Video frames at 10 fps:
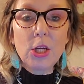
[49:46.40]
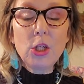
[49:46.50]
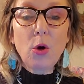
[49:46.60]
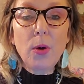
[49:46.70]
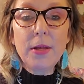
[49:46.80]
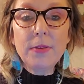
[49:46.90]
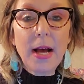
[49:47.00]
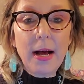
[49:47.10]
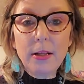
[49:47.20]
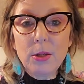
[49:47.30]
you know, in the
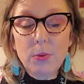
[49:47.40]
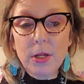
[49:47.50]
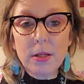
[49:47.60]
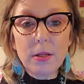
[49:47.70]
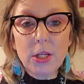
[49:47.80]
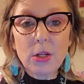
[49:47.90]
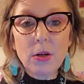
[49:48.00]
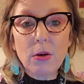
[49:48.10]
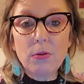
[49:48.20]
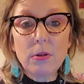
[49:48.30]
Hollywood, you
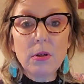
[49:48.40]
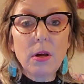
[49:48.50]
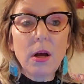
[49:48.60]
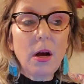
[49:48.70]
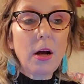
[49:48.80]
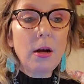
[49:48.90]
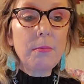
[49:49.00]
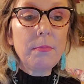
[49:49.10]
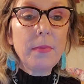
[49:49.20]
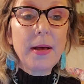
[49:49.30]
know,
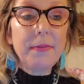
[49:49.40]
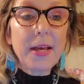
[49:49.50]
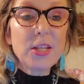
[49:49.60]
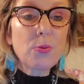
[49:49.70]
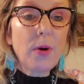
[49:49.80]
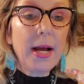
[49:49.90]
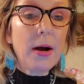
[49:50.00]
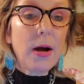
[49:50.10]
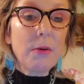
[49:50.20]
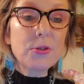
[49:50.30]
um, that's why
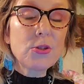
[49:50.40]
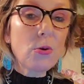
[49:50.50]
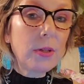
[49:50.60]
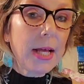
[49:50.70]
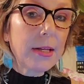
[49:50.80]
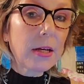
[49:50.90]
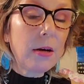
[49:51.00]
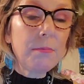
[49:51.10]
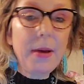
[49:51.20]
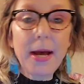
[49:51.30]
I was so glad to
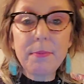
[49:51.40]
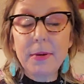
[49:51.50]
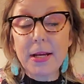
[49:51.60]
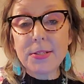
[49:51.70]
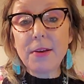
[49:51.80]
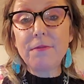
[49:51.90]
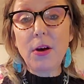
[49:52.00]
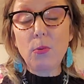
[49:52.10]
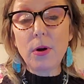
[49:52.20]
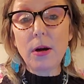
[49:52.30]
come back because I
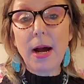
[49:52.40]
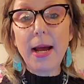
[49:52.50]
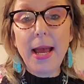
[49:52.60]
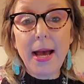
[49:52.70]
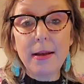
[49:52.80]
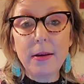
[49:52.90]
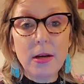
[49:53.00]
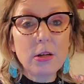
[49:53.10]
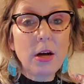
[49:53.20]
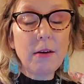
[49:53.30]
felt where I had
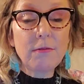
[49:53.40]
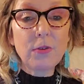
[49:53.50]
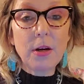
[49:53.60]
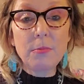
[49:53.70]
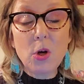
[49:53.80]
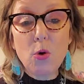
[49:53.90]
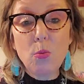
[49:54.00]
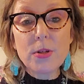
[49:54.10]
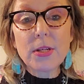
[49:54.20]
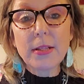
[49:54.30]
come from
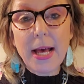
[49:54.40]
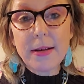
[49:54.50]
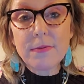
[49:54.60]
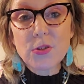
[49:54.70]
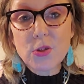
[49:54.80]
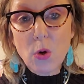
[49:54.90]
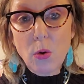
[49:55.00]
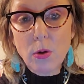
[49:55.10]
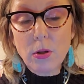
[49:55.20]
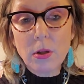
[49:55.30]
was a lot of
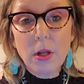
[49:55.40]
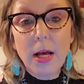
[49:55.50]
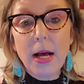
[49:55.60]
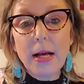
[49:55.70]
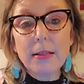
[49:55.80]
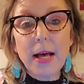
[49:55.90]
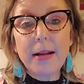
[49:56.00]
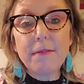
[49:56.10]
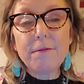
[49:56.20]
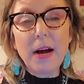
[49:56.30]
soul, a
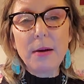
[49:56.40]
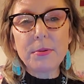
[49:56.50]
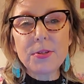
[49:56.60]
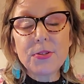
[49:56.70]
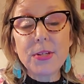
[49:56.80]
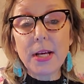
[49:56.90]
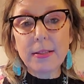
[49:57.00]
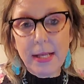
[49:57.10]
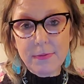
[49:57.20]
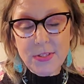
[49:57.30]
lot of vibrancy, a
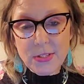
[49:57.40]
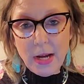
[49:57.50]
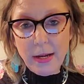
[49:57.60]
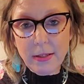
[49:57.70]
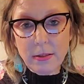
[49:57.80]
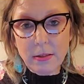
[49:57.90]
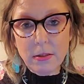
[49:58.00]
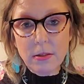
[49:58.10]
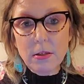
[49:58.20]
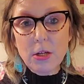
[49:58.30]
lot of style,
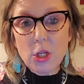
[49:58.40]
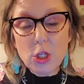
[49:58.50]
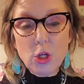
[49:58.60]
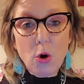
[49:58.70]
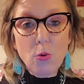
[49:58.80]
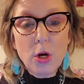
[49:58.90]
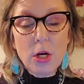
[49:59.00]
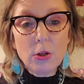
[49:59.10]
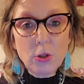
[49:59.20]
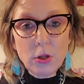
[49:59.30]
you know,
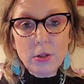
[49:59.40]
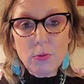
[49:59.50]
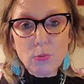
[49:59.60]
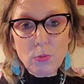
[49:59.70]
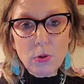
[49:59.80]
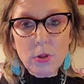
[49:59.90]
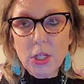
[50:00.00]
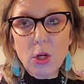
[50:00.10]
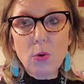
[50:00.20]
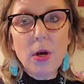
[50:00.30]
good,
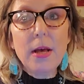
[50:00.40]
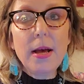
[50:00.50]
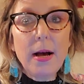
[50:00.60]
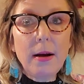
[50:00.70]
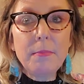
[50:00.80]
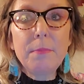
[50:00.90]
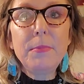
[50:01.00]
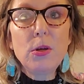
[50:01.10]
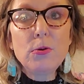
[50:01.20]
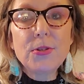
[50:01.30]
you know, um,
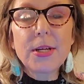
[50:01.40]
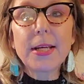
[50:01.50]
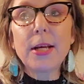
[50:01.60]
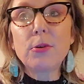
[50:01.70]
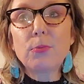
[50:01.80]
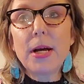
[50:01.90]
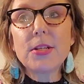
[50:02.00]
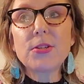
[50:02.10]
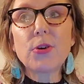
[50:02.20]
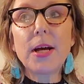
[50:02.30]
music and
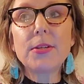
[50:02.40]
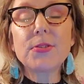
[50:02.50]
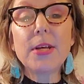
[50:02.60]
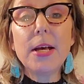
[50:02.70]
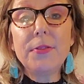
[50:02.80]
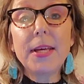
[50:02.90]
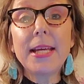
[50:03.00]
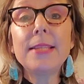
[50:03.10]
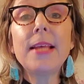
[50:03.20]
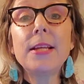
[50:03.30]
restaurants that
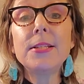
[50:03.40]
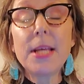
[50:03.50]
can then